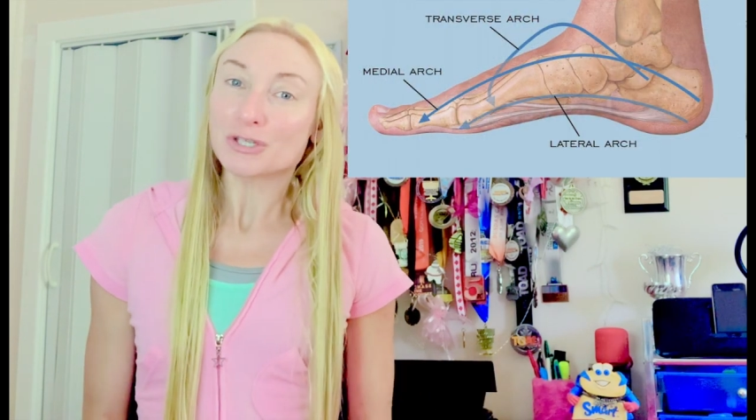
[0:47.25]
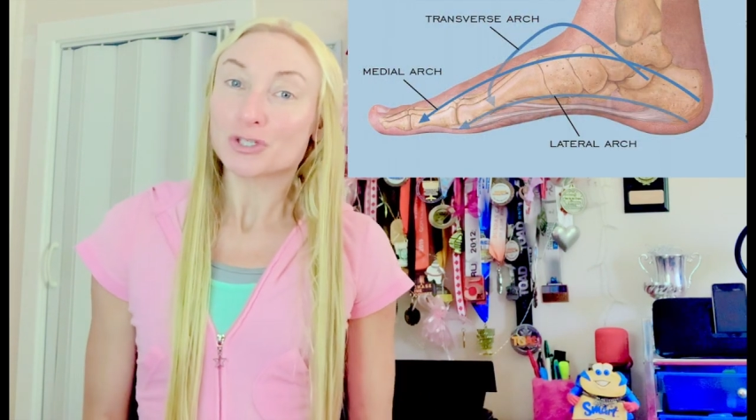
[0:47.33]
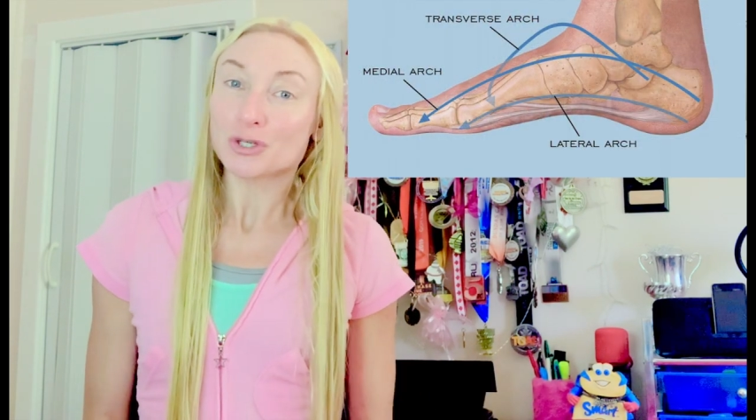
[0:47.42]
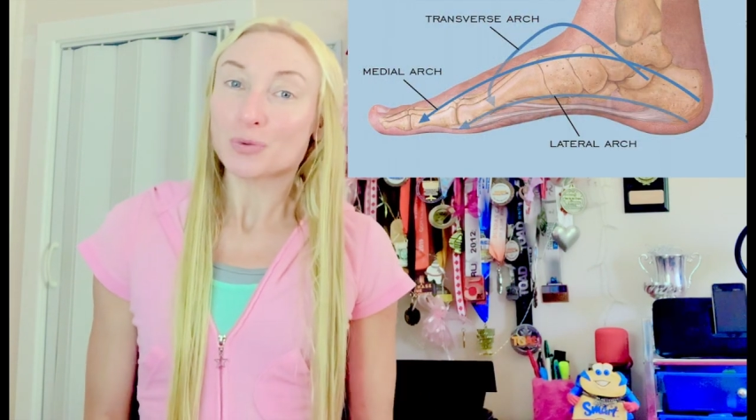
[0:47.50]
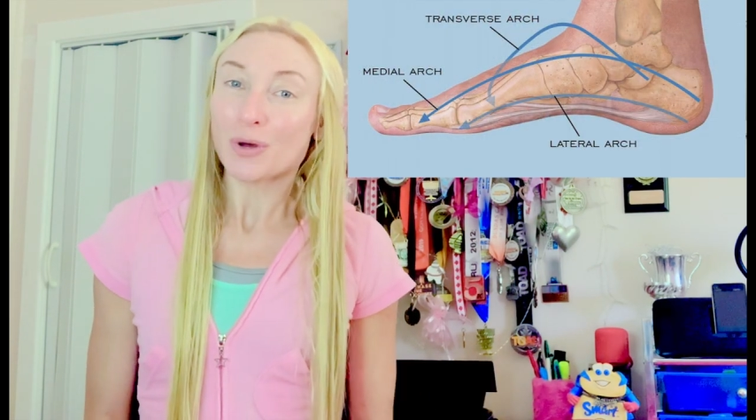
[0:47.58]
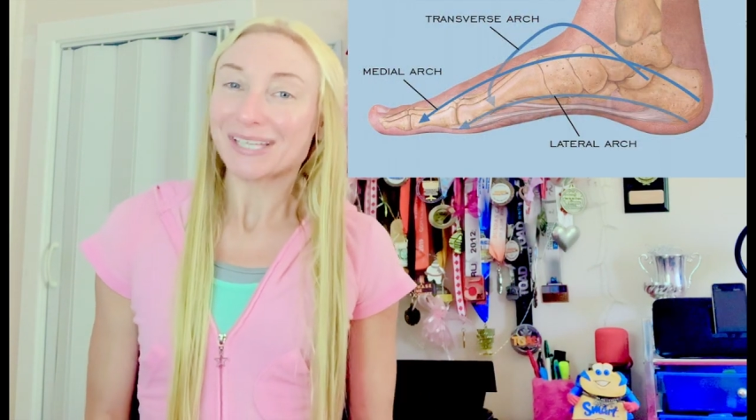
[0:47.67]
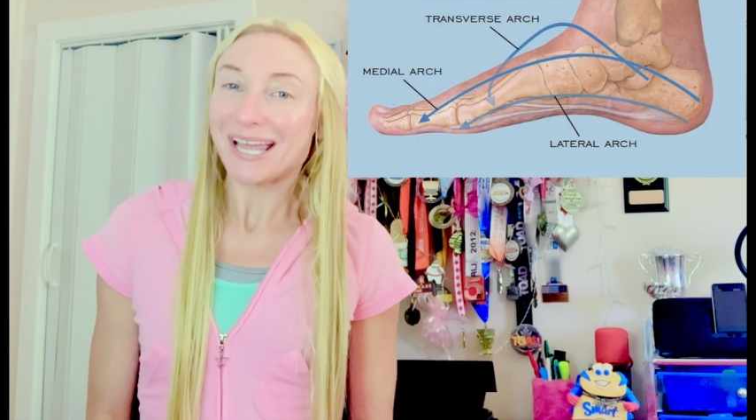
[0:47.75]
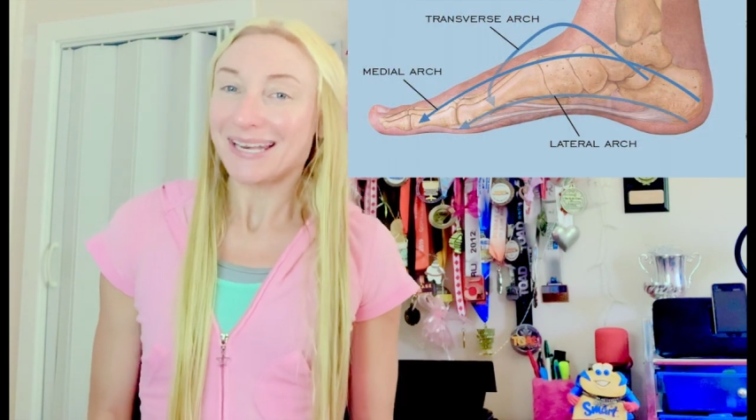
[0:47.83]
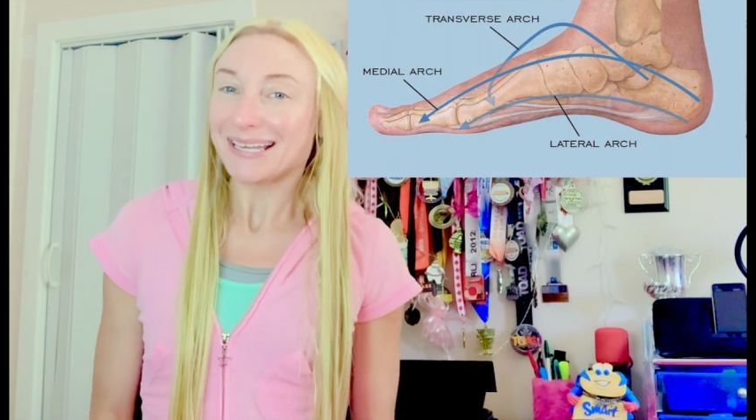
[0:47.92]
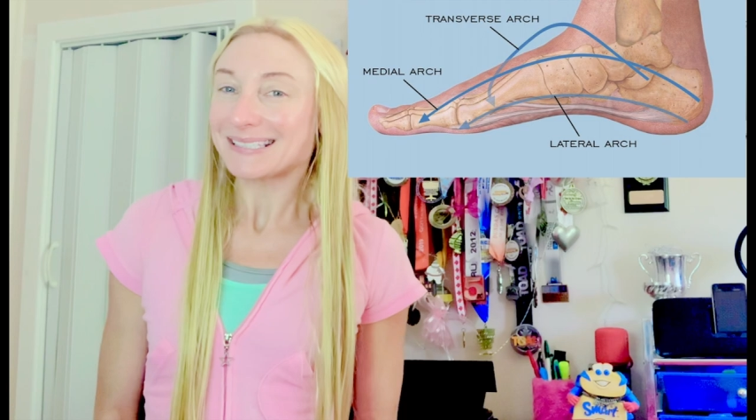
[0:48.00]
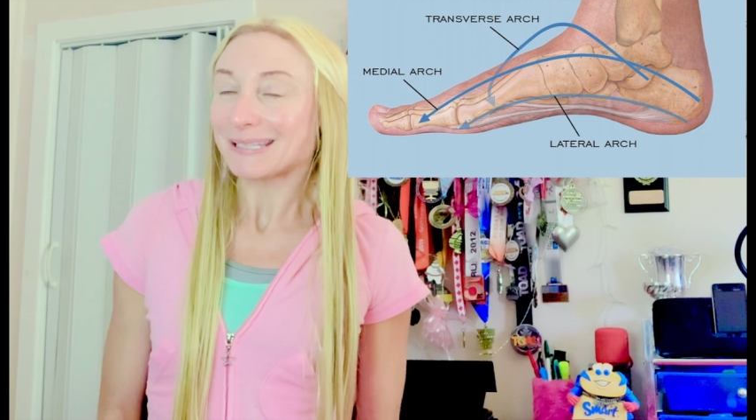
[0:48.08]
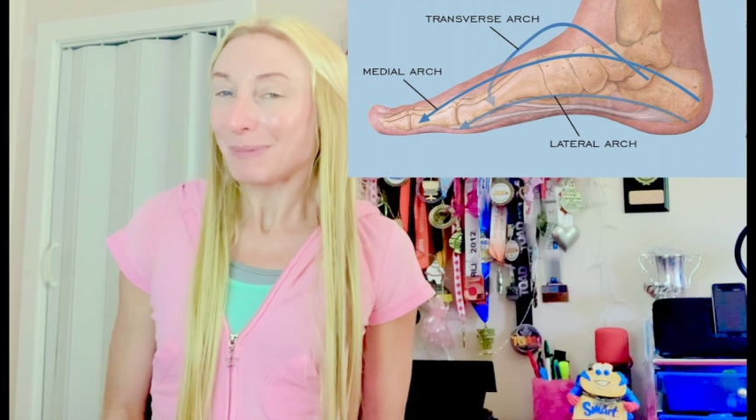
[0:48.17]
to
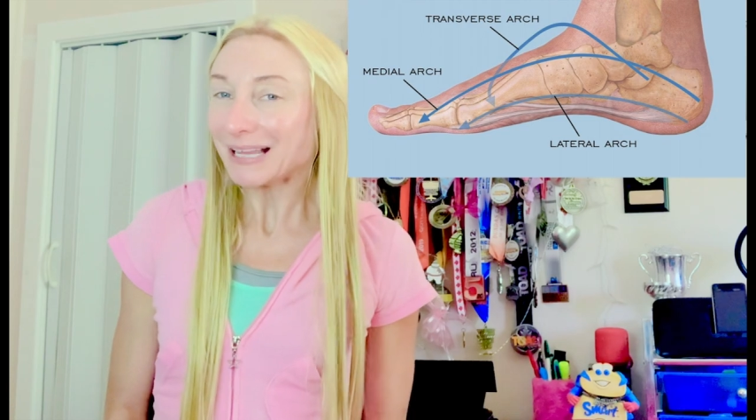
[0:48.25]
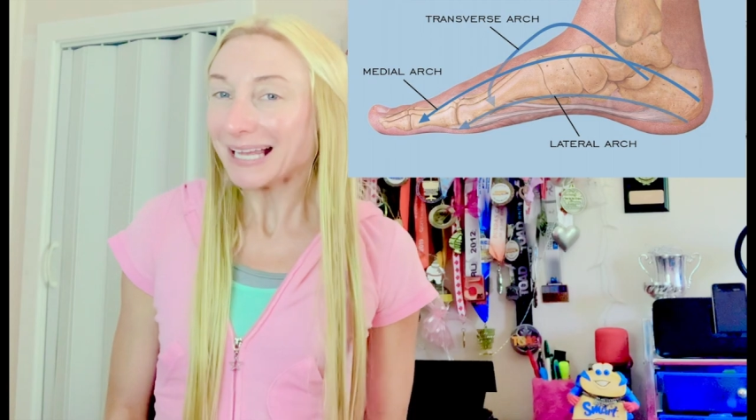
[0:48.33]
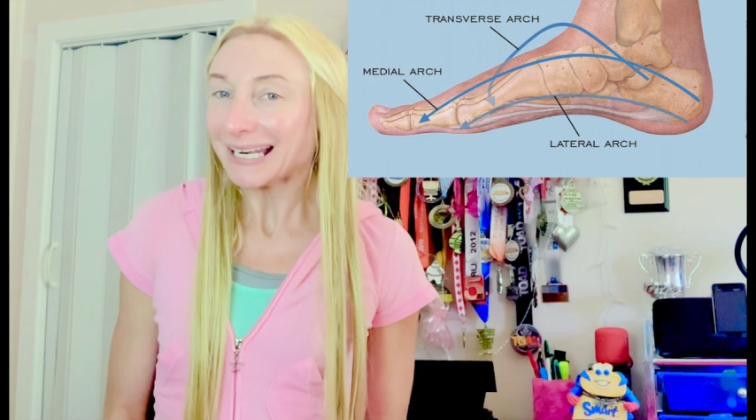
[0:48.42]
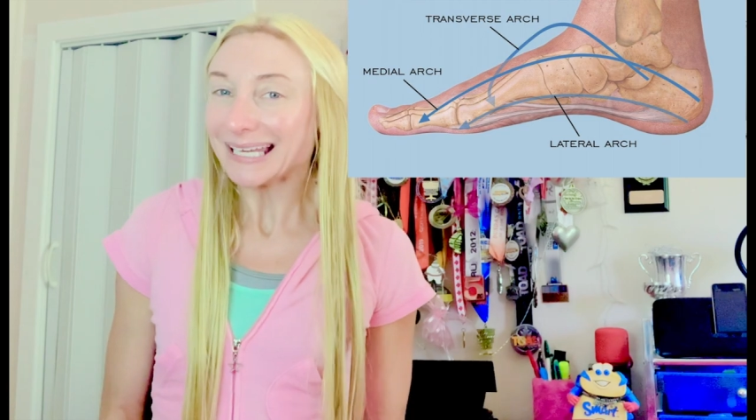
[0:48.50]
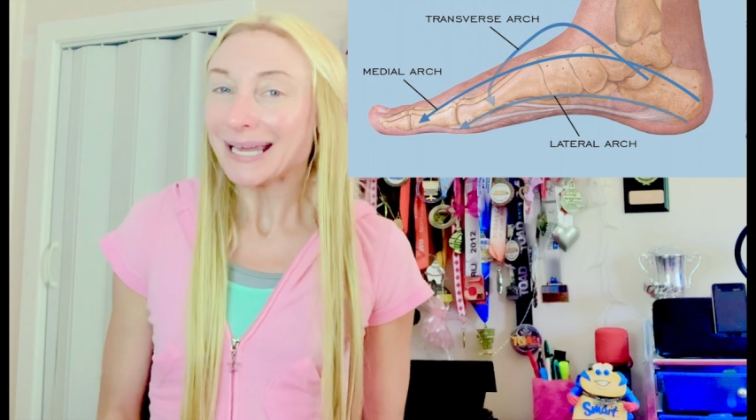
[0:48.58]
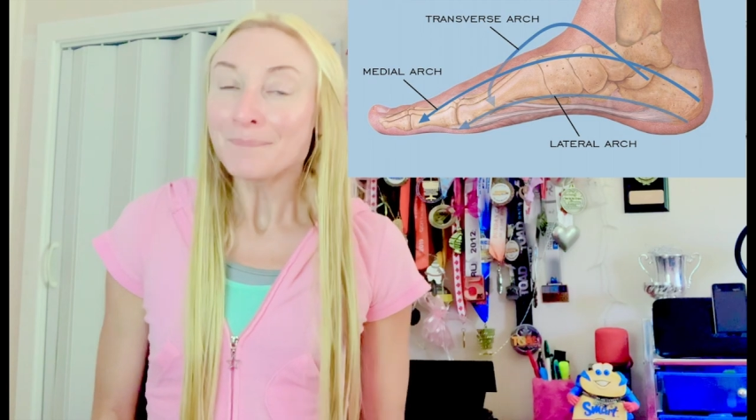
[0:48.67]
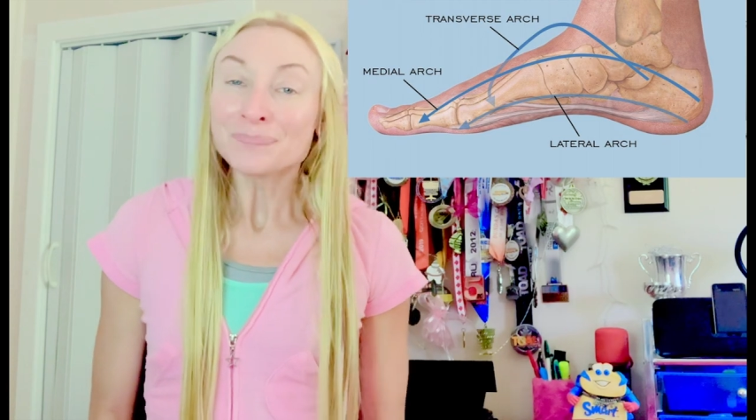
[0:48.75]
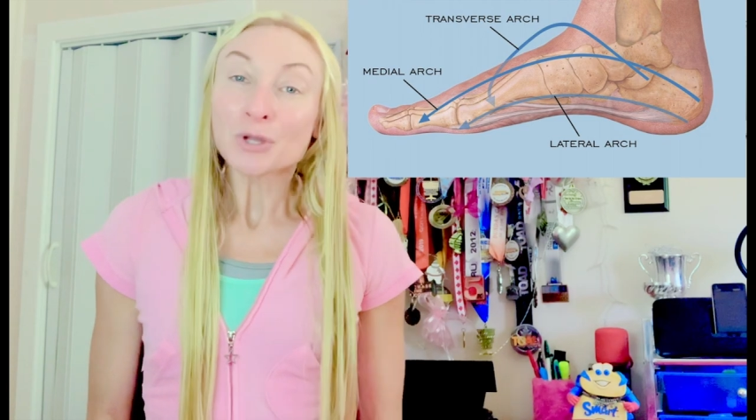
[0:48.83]
landing stability.